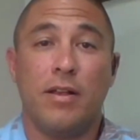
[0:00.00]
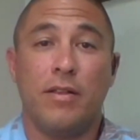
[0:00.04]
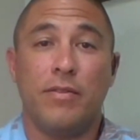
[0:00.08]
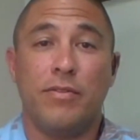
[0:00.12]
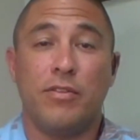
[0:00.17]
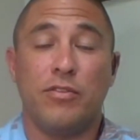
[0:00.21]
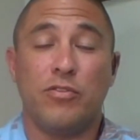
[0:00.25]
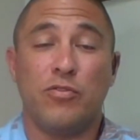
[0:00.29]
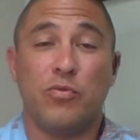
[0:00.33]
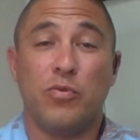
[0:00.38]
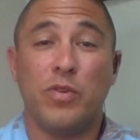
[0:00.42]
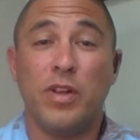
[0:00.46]

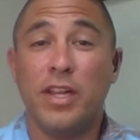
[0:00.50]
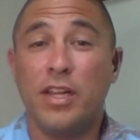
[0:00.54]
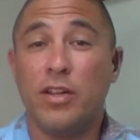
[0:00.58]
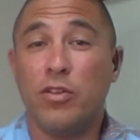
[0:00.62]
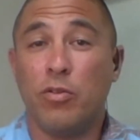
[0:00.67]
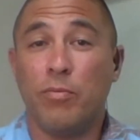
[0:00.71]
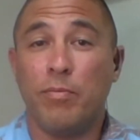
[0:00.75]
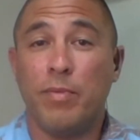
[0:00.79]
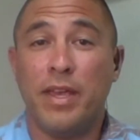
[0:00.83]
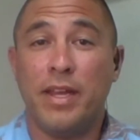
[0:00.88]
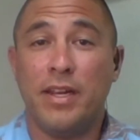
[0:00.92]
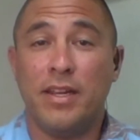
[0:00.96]
There's really
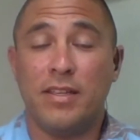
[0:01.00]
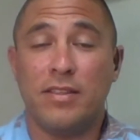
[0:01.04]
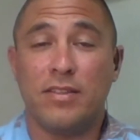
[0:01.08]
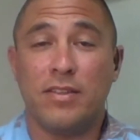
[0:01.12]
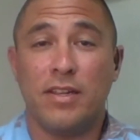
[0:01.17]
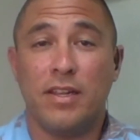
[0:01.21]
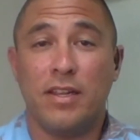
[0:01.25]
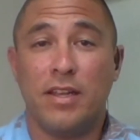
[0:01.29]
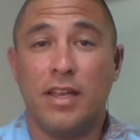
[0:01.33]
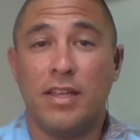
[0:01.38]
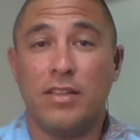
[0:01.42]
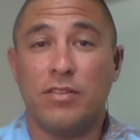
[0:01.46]
no maintenance.
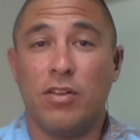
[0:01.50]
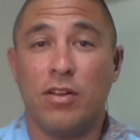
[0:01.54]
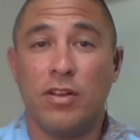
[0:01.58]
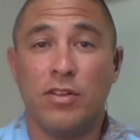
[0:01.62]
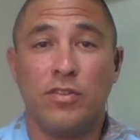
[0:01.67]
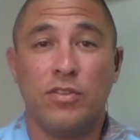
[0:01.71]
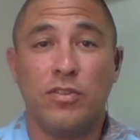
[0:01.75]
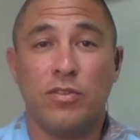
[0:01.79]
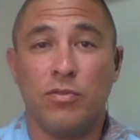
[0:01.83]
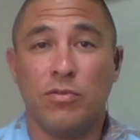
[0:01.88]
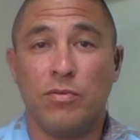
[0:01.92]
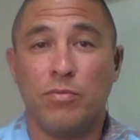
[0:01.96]
And as long
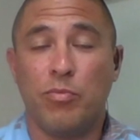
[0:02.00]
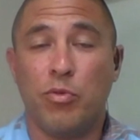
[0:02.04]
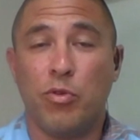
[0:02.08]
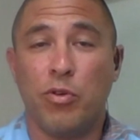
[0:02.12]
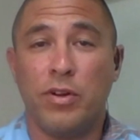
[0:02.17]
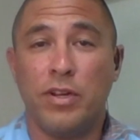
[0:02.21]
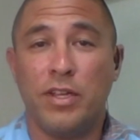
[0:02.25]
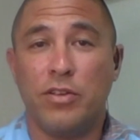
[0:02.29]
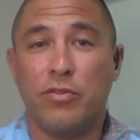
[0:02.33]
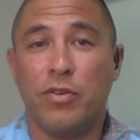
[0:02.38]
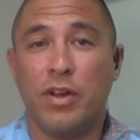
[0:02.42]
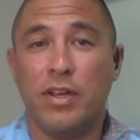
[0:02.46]
as you don't pour
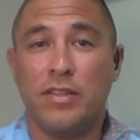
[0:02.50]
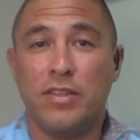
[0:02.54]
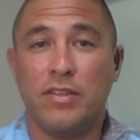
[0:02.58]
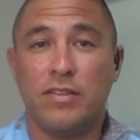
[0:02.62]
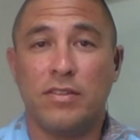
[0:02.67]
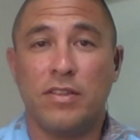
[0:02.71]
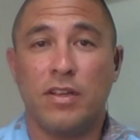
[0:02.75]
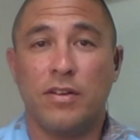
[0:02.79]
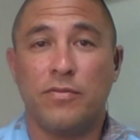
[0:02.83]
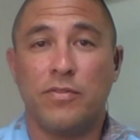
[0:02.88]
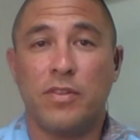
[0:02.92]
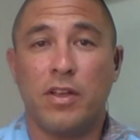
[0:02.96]
any crazy
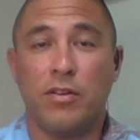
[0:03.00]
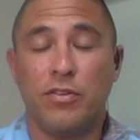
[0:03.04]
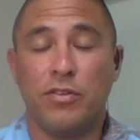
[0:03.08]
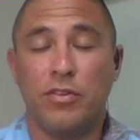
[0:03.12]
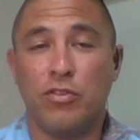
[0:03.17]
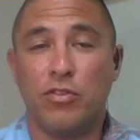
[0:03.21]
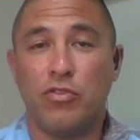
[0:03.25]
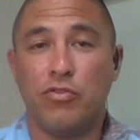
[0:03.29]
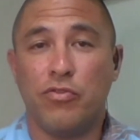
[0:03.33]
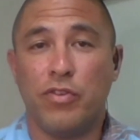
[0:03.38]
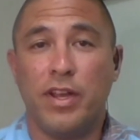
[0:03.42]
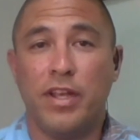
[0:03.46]
stuff down
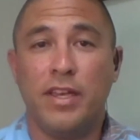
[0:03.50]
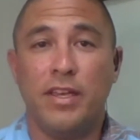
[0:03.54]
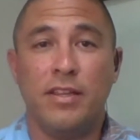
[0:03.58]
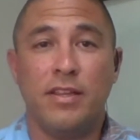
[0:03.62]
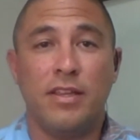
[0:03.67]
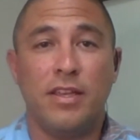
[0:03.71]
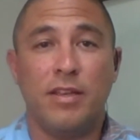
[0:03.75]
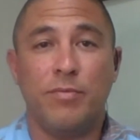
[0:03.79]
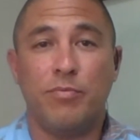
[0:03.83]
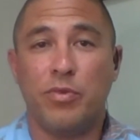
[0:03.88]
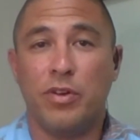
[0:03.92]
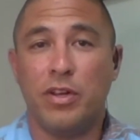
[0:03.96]
your
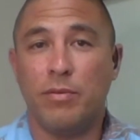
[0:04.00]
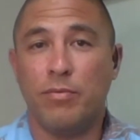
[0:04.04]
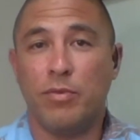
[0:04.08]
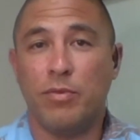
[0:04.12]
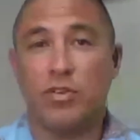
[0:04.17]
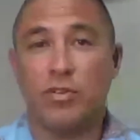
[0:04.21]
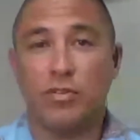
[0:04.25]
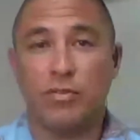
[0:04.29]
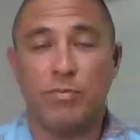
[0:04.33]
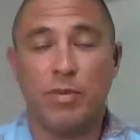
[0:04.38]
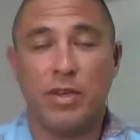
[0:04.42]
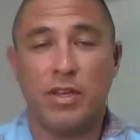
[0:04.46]
drain, it pretty
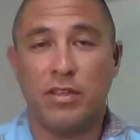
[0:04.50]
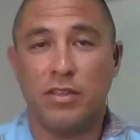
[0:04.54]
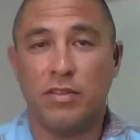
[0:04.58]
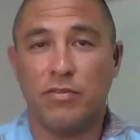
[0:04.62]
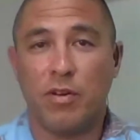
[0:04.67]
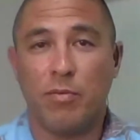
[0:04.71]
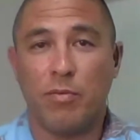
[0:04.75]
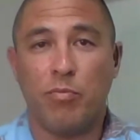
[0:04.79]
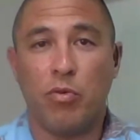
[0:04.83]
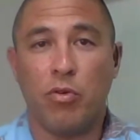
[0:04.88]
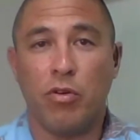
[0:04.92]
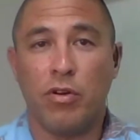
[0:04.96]
much, because of
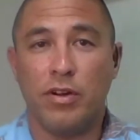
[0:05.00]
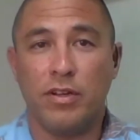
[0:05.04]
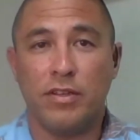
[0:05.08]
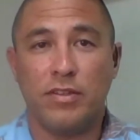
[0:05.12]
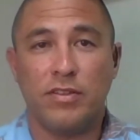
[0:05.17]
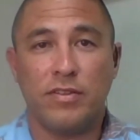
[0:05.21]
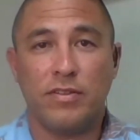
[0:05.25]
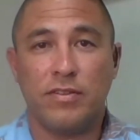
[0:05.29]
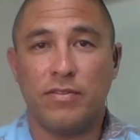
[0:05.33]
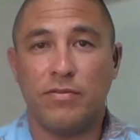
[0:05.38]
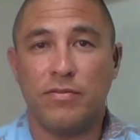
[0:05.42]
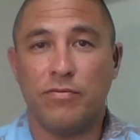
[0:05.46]
our
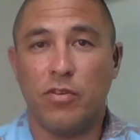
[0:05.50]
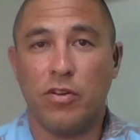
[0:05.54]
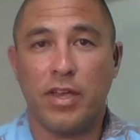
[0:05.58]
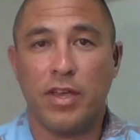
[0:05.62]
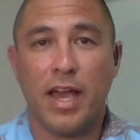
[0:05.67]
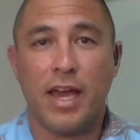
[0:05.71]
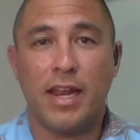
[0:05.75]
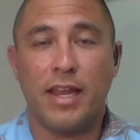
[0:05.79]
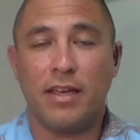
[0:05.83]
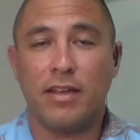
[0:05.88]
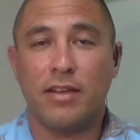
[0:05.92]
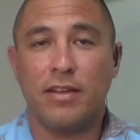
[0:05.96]
porous
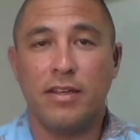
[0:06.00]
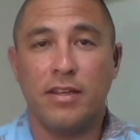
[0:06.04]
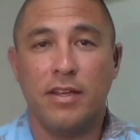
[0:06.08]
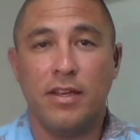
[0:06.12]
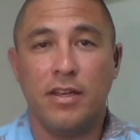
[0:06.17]
volcanic